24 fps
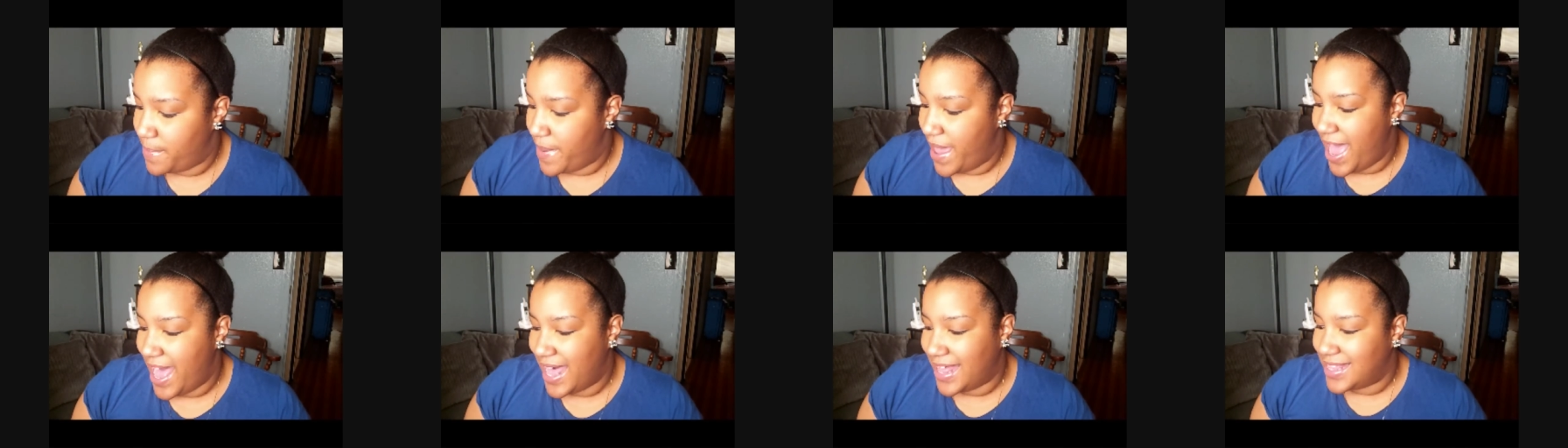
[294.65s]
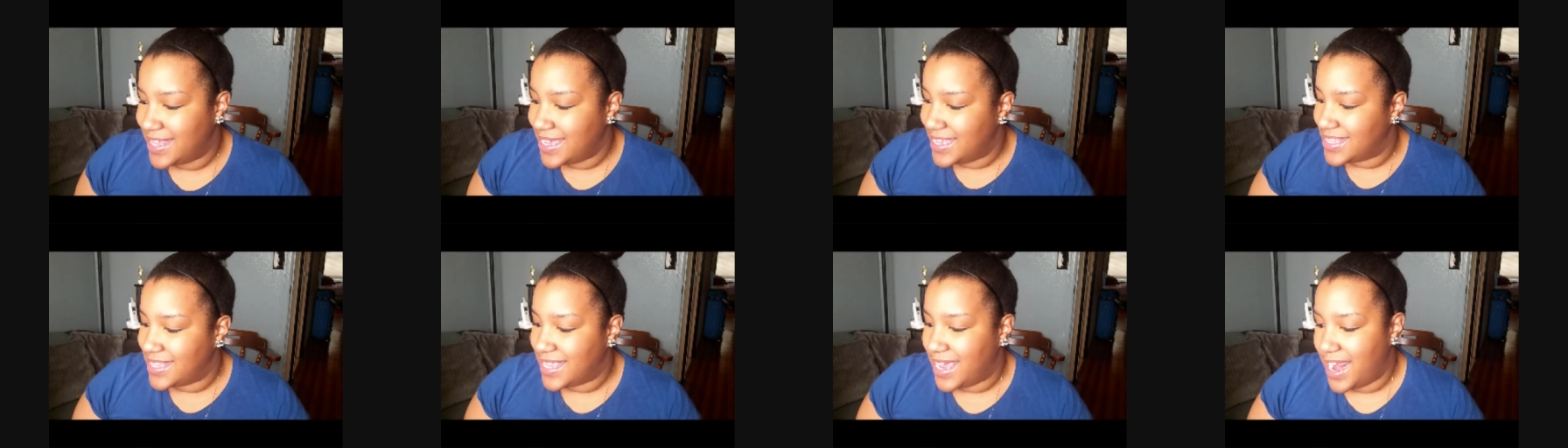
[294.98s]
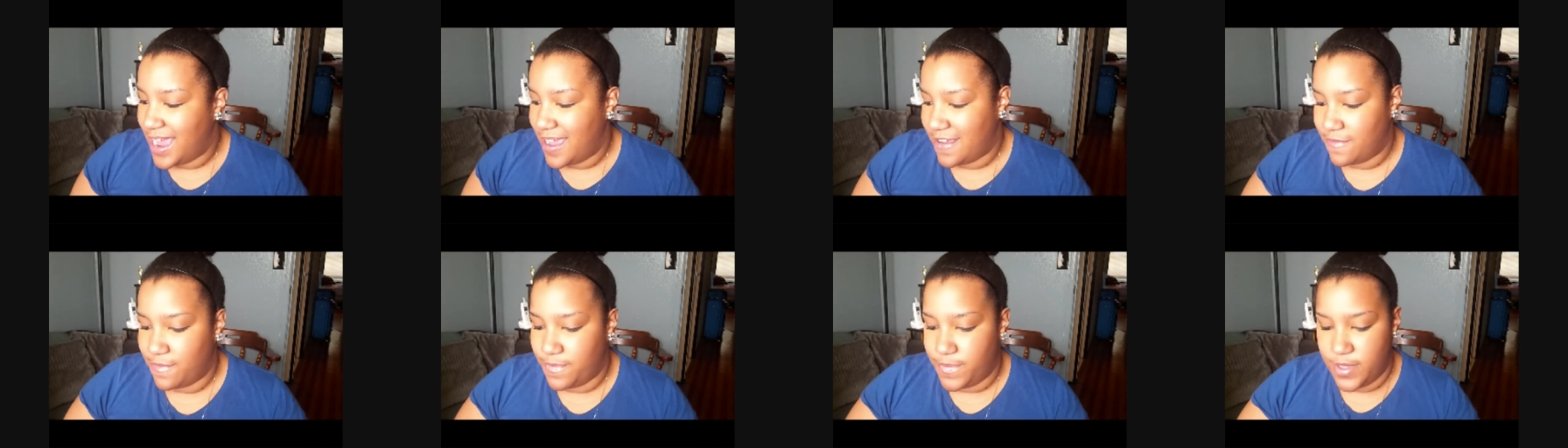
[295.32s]
palette that
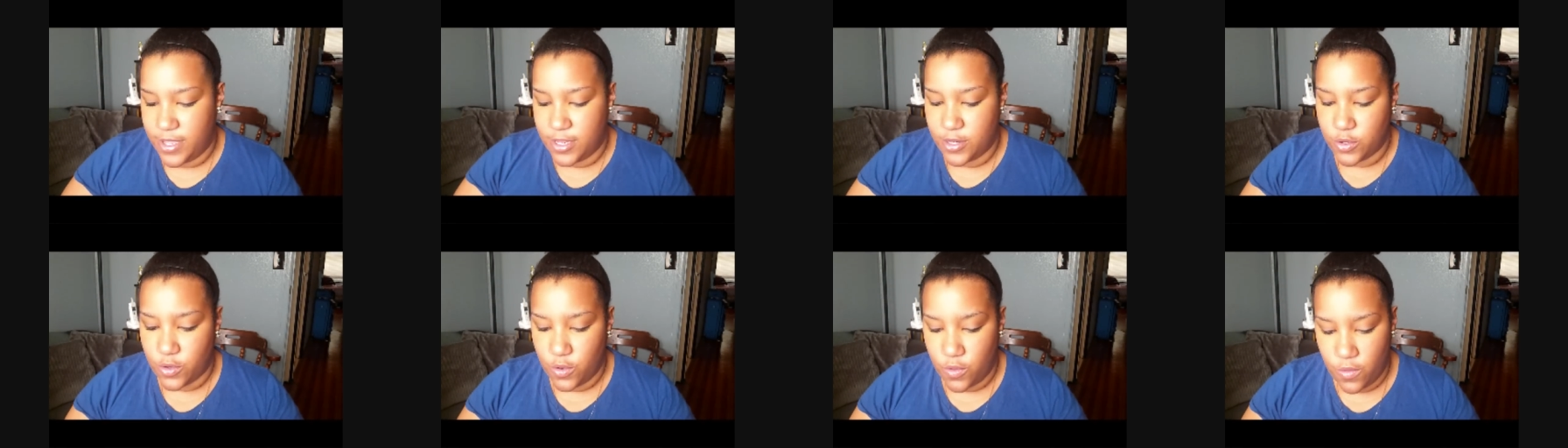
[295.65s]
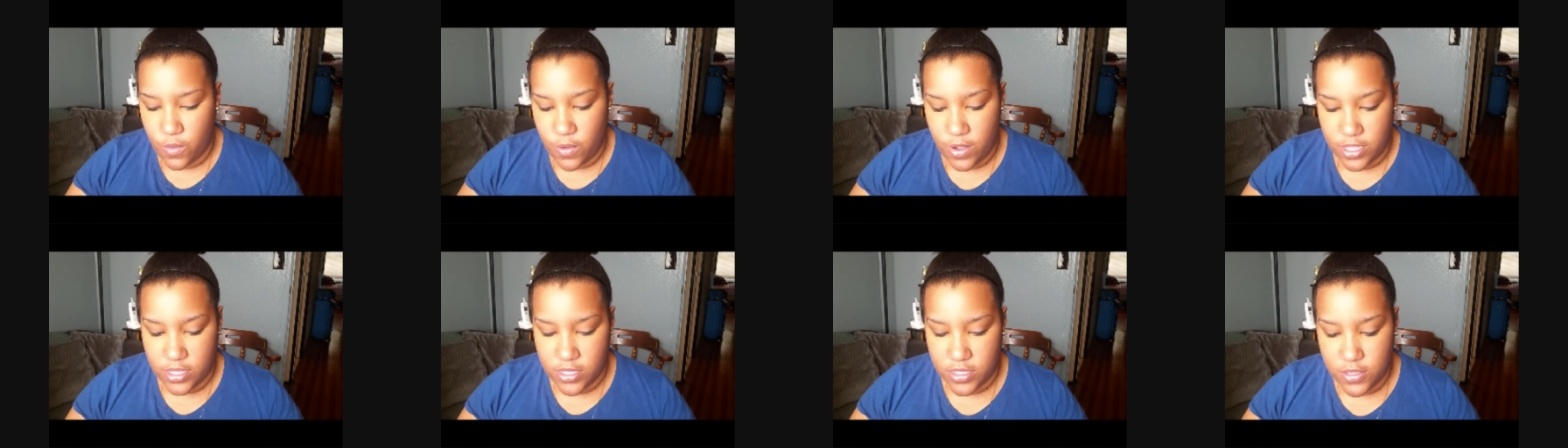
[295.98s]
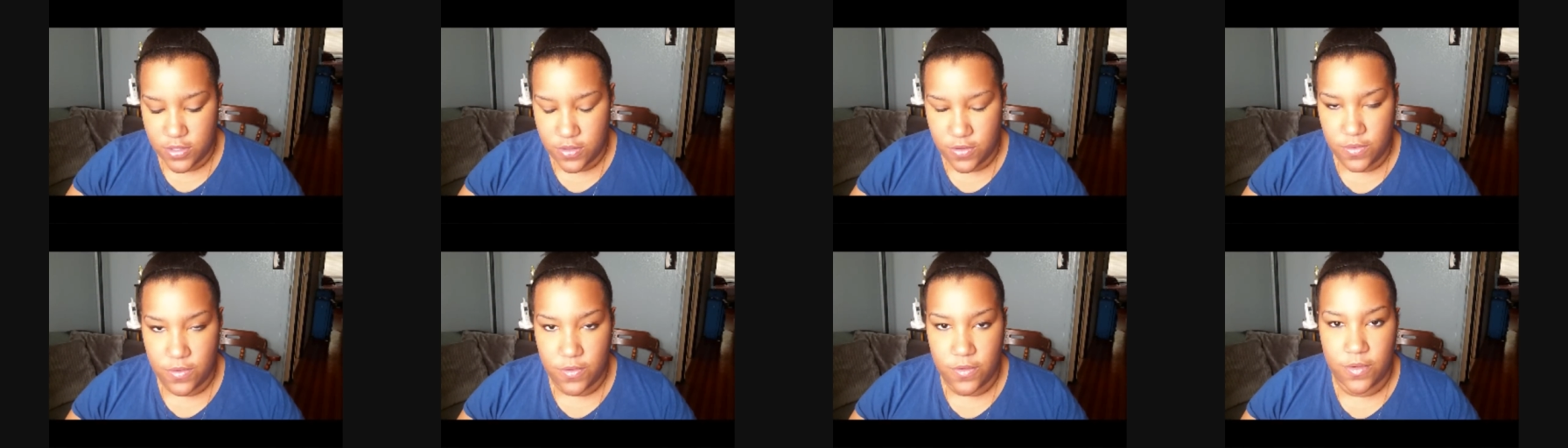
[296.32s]
I've been going
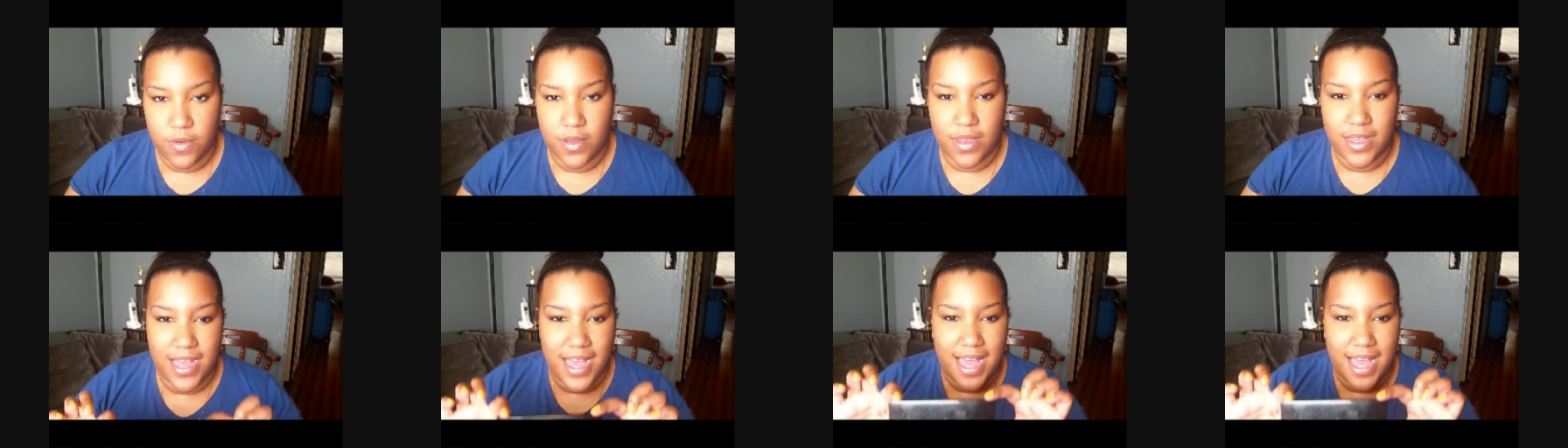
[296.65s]
to